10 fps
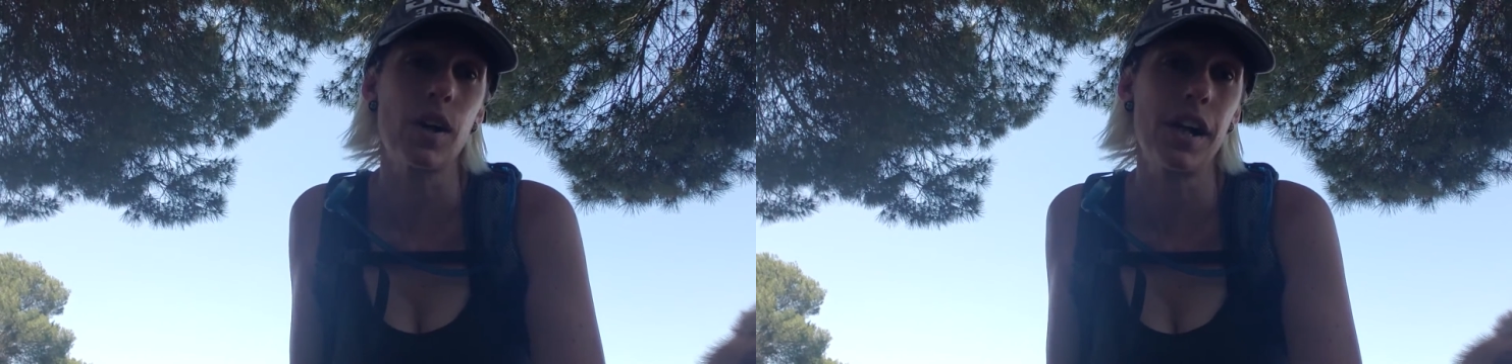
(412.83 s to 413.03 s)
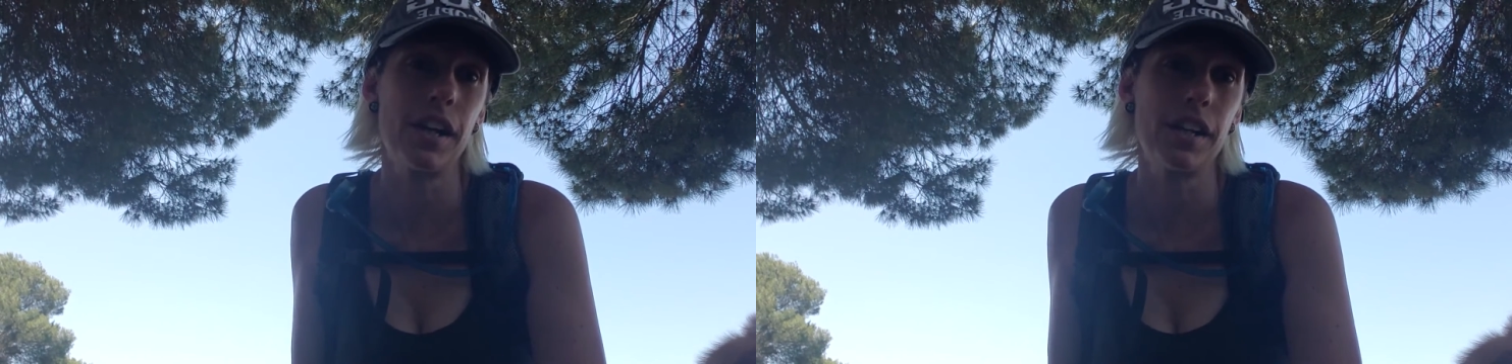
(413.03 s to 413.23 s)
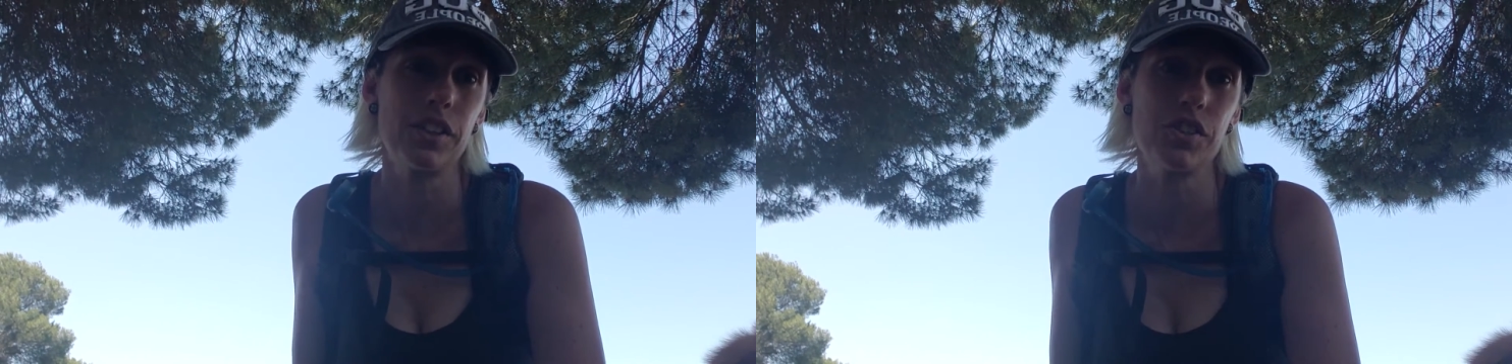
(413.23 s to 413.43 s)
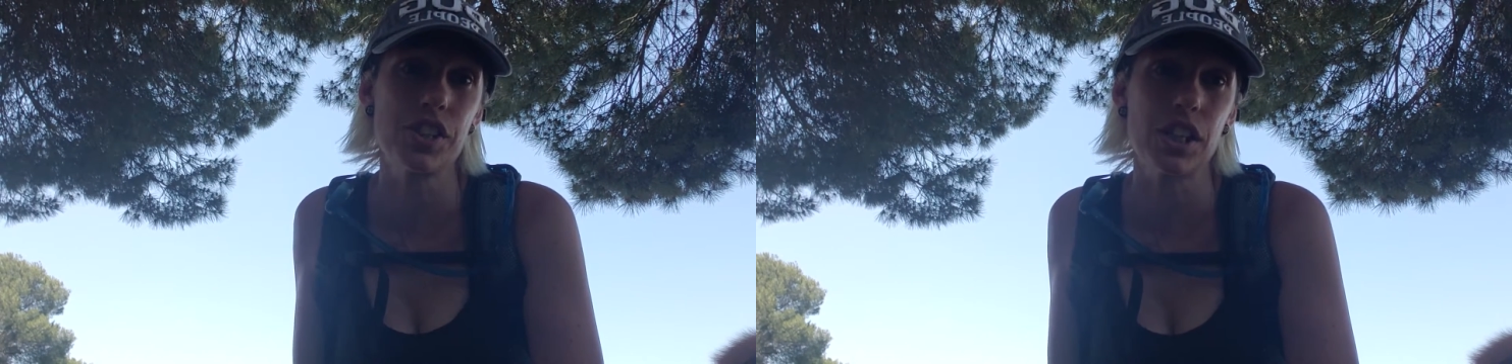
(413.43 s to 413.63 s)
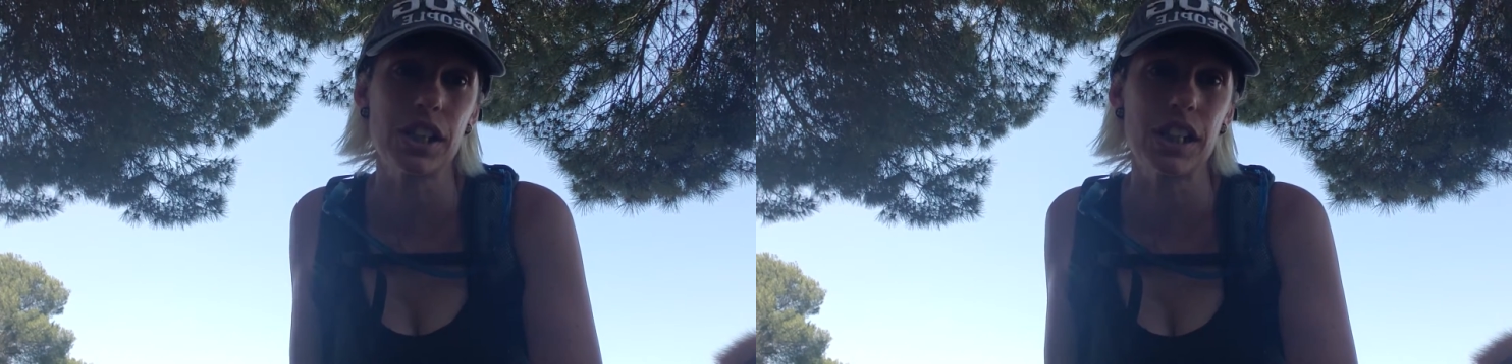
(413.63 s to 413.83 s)
rent and
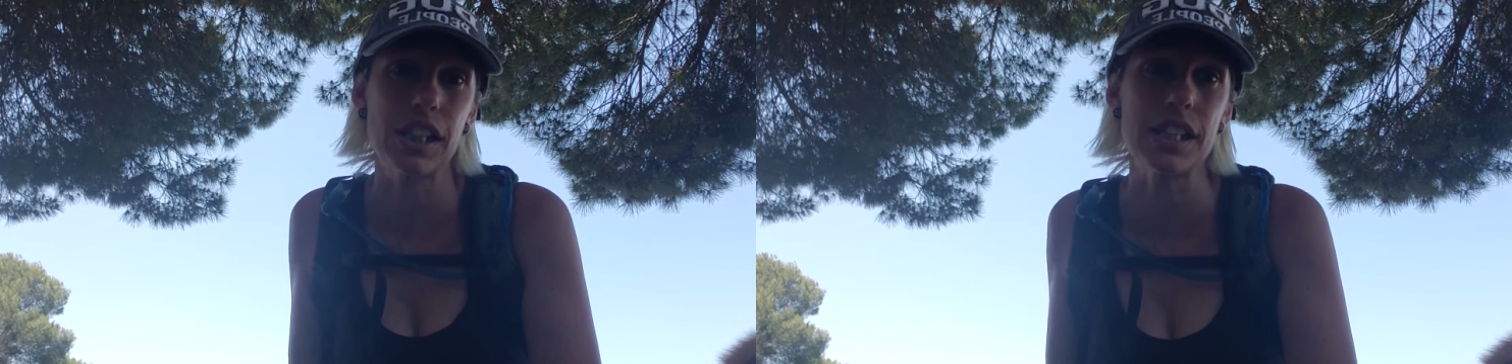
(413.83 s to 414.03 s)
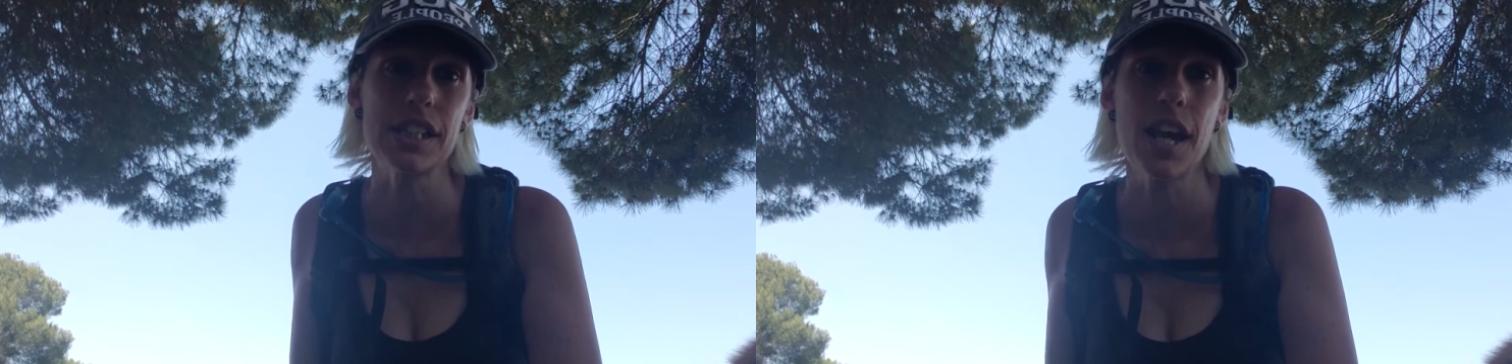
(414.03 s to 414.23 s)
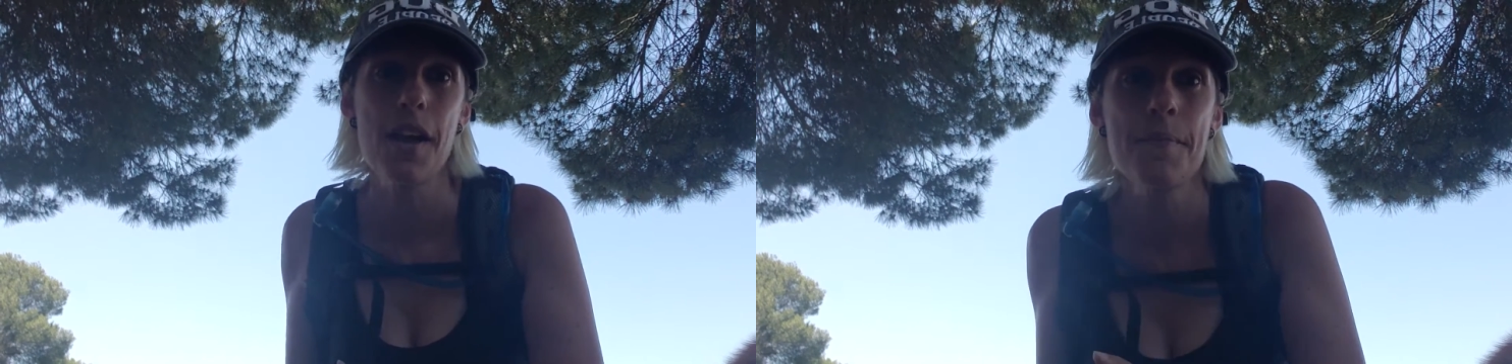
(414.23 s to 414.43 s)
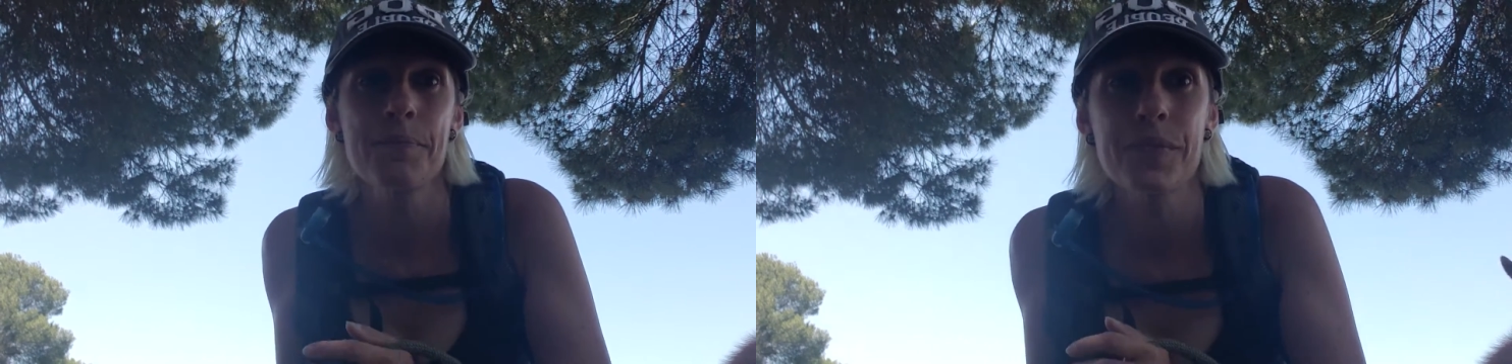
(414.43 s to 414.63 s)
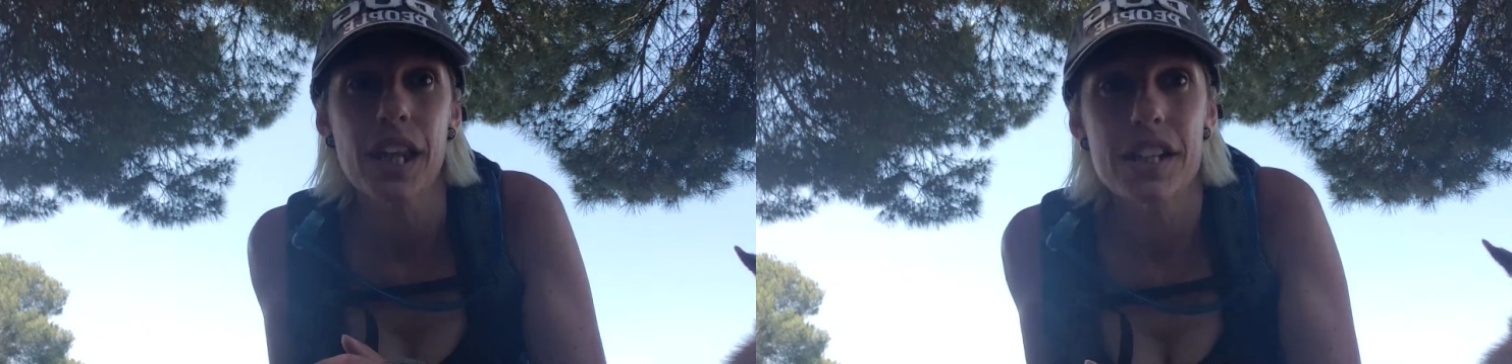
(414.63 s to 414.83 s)
utilities.
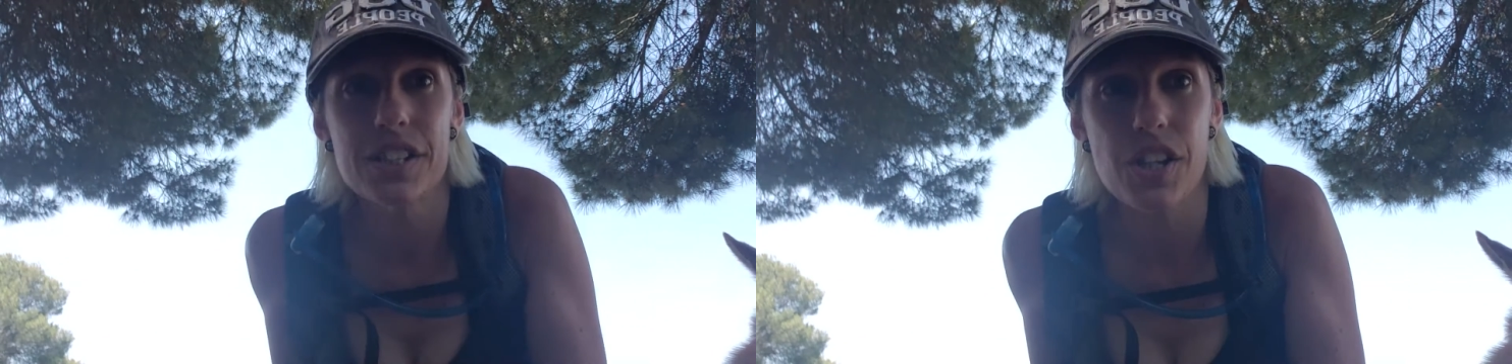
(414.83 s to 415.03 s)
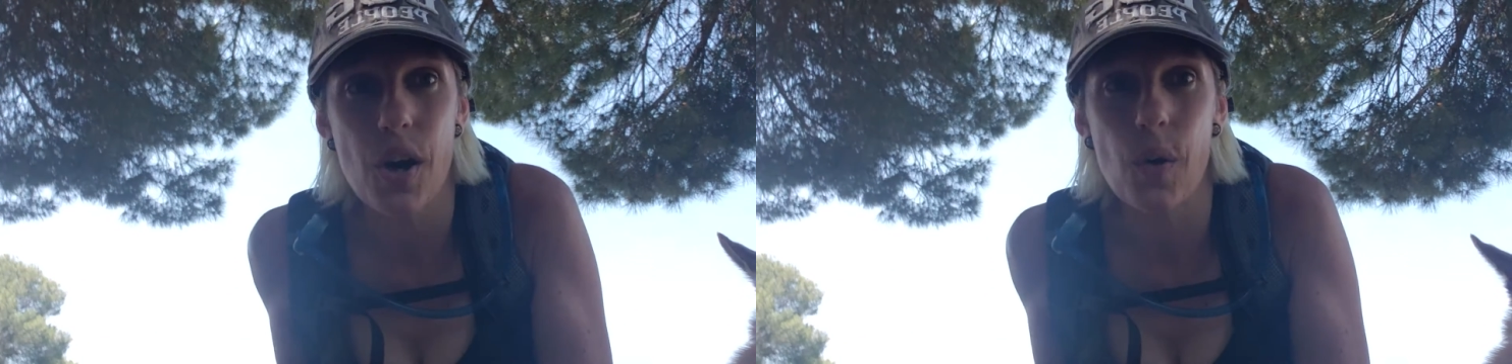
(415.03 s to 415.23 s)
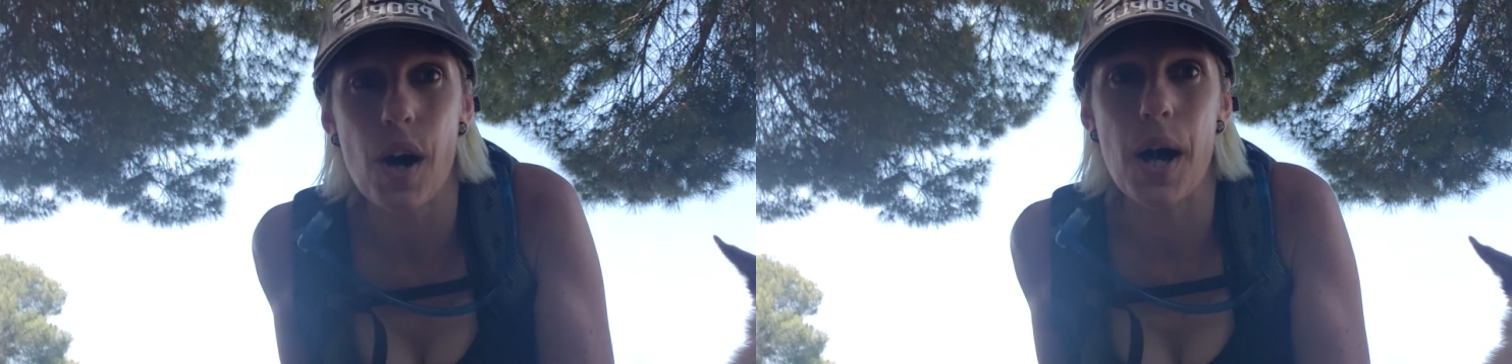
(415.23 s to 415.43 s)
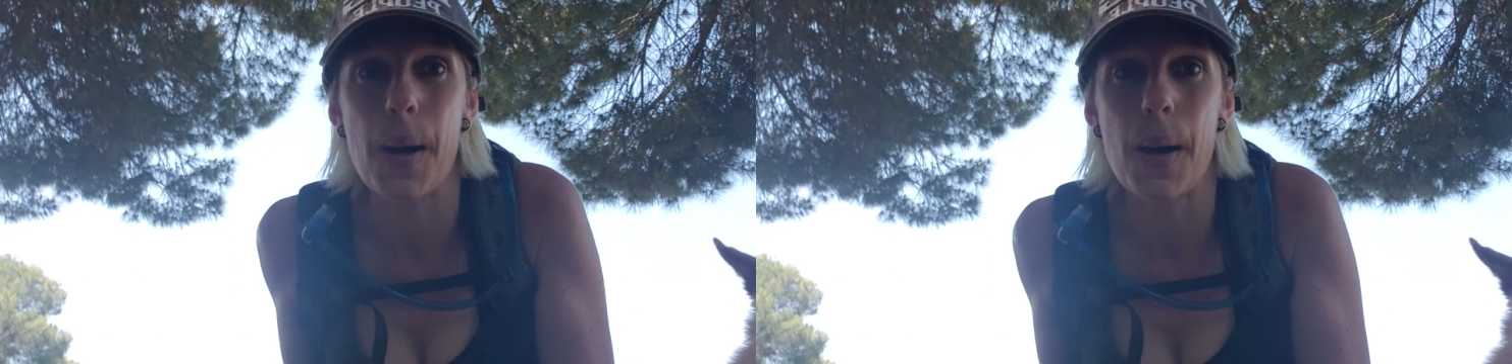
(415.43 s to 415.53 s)
So